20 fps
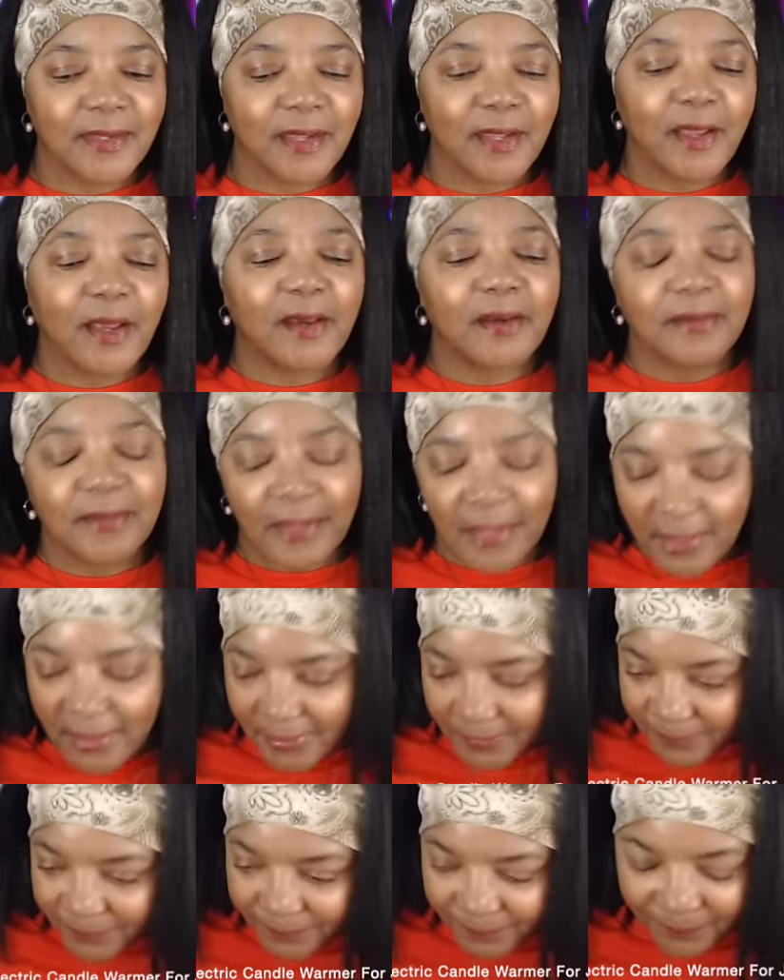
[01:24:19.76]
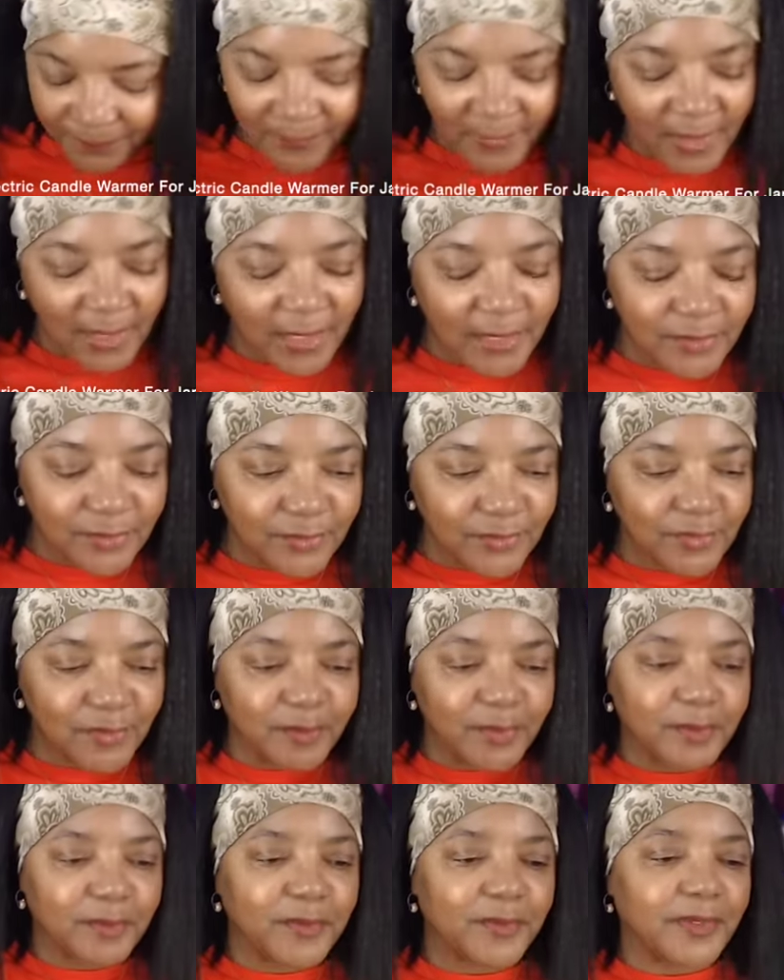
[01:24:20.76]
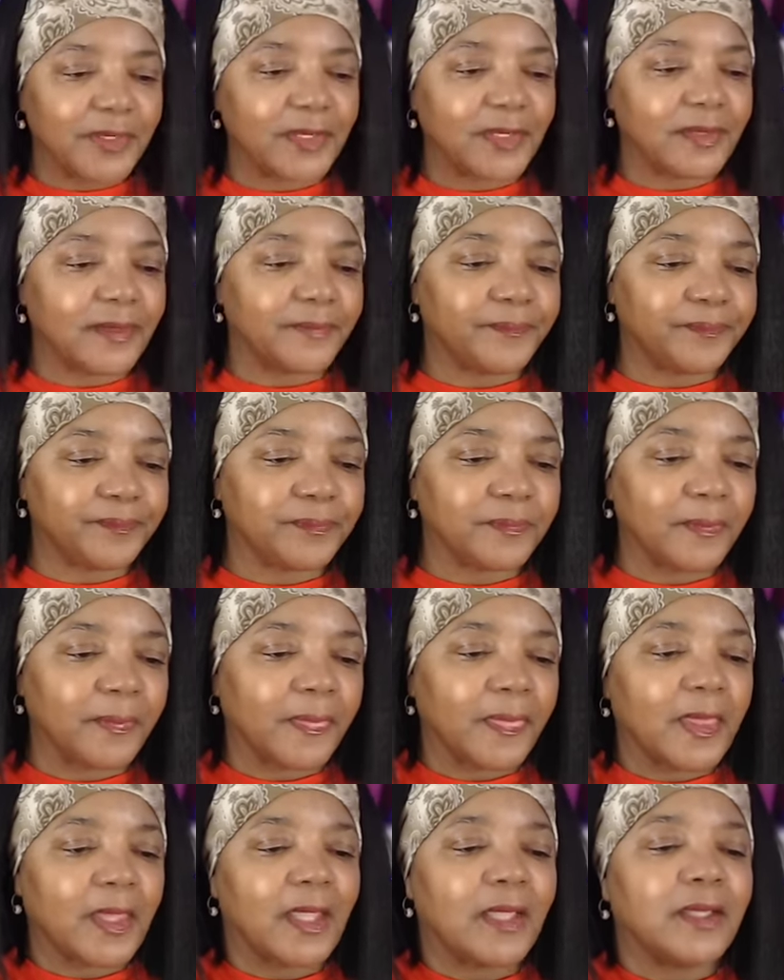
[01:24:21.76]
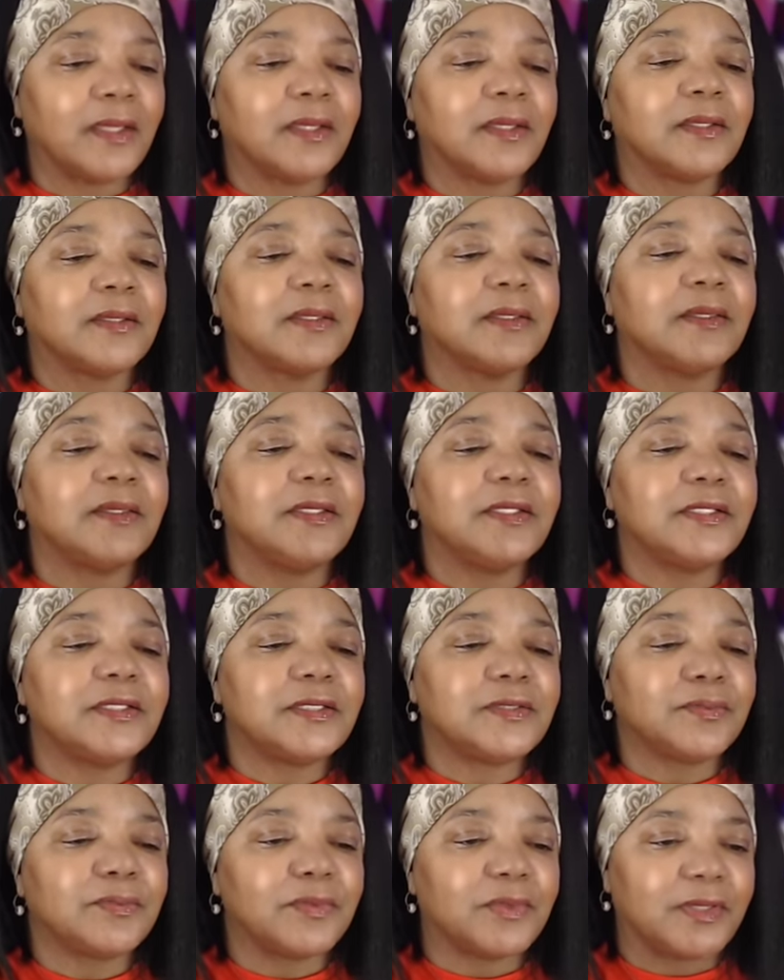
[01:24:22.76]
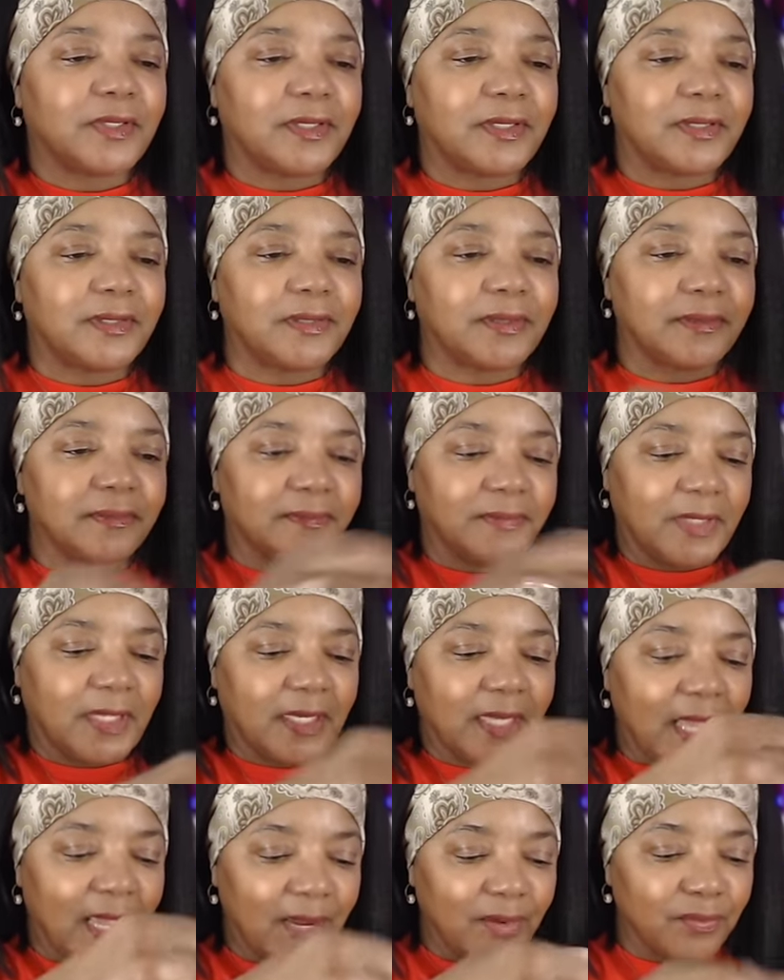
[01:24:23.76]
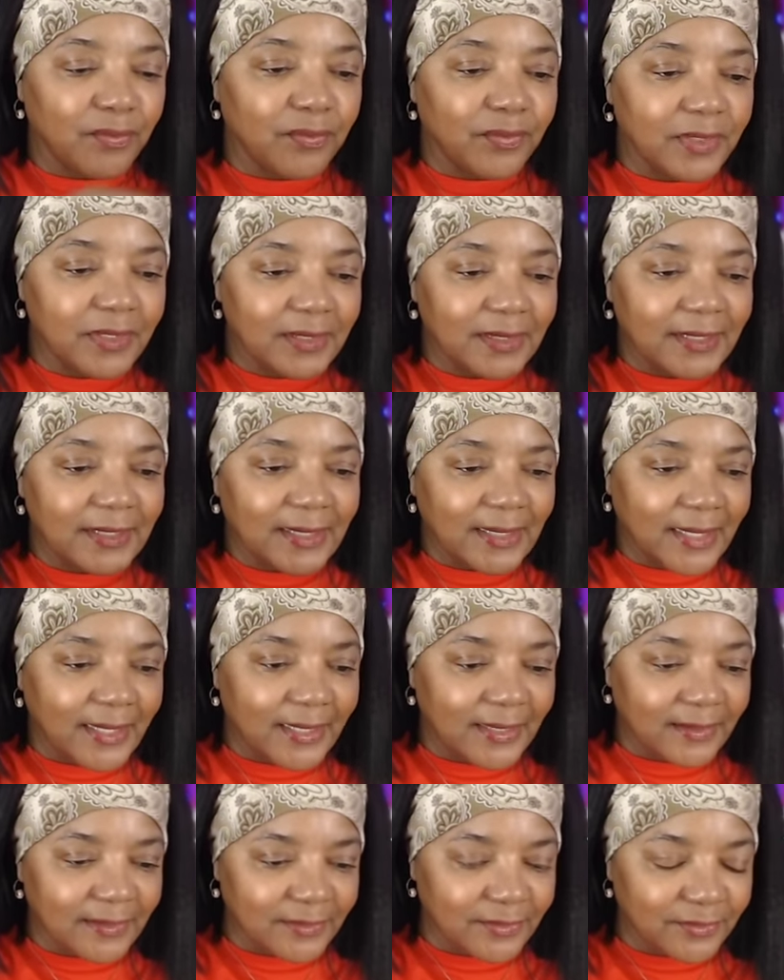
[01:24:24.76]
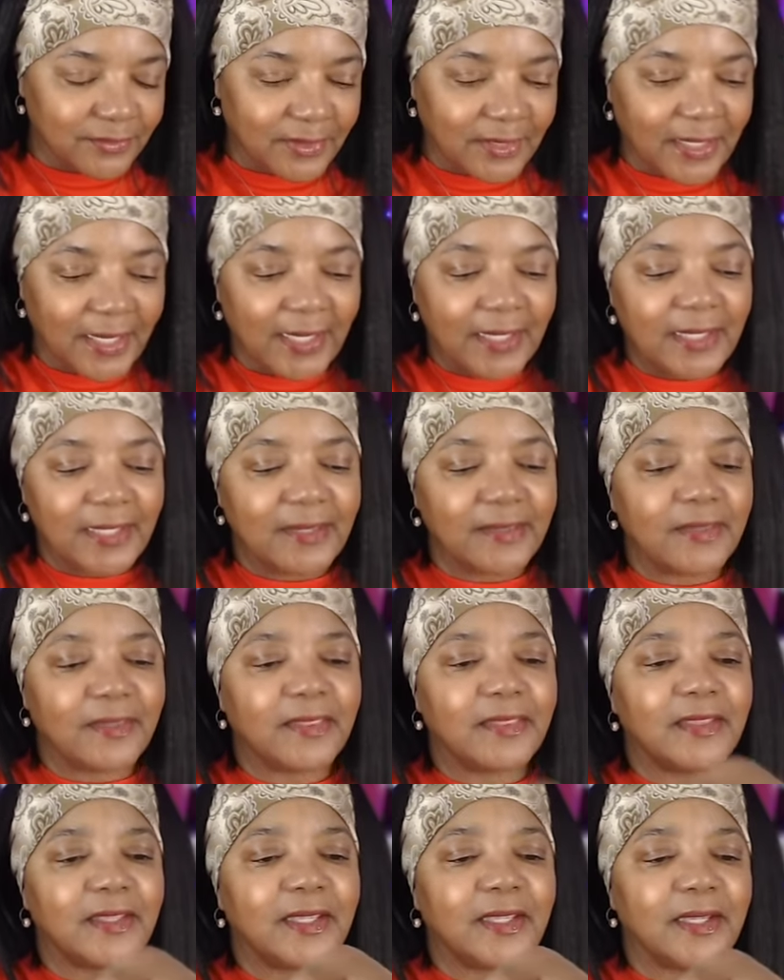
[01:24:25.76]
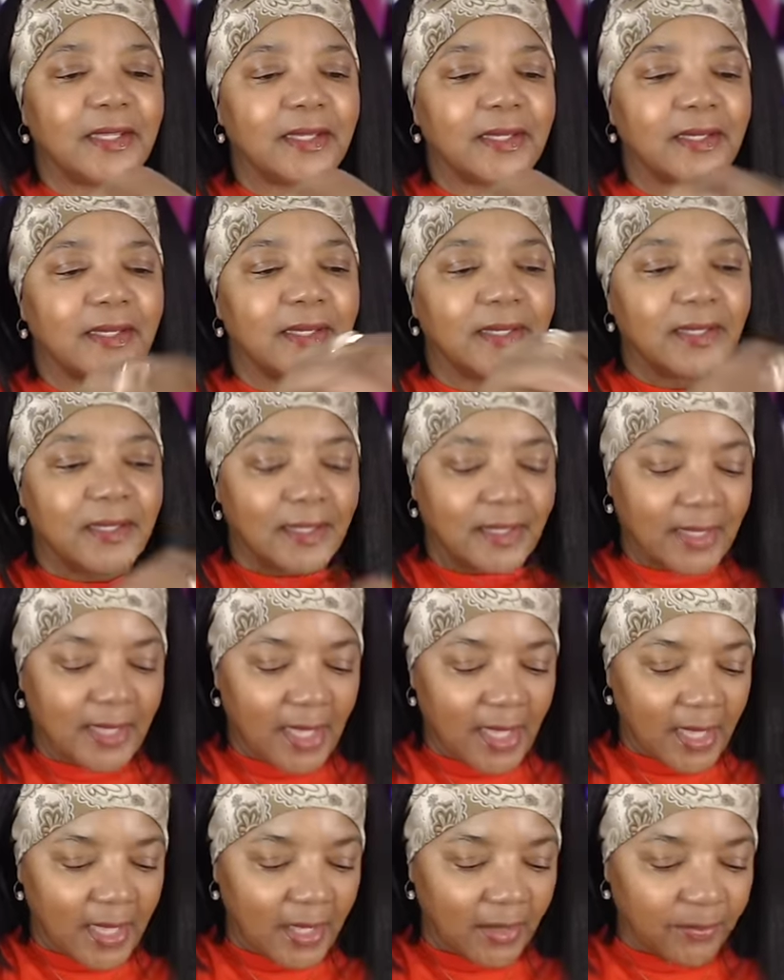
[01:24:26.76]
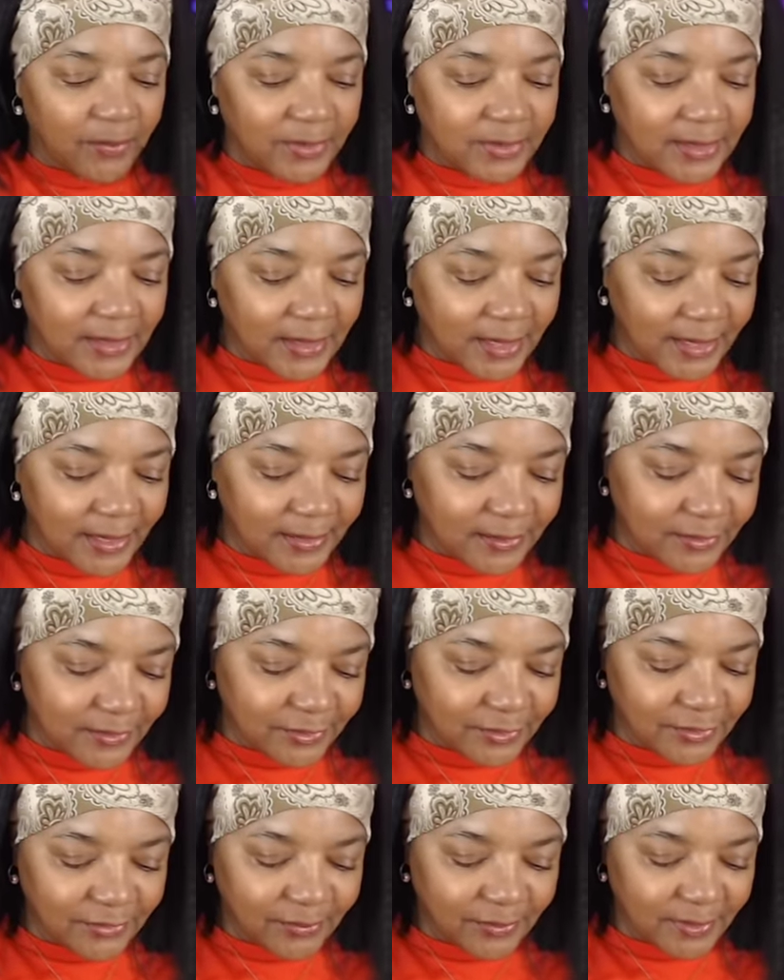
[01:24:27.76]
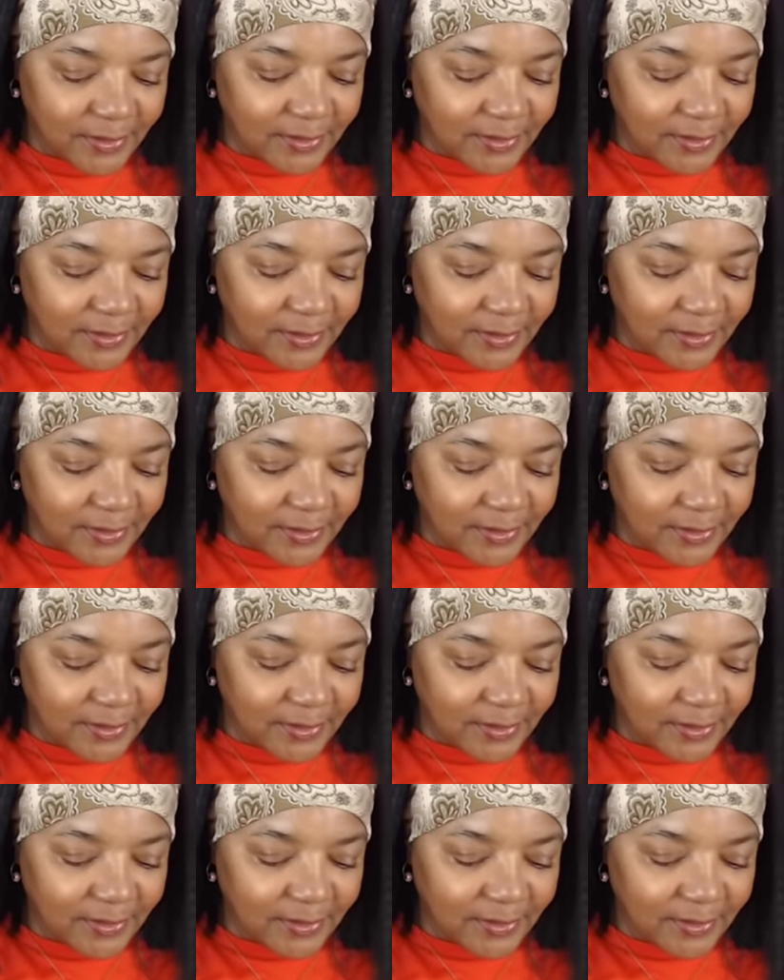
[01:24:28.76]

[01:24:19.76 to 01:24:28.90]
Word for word: Okay, I do remember now. This one, and I really like this one. I didn't think I would like this one.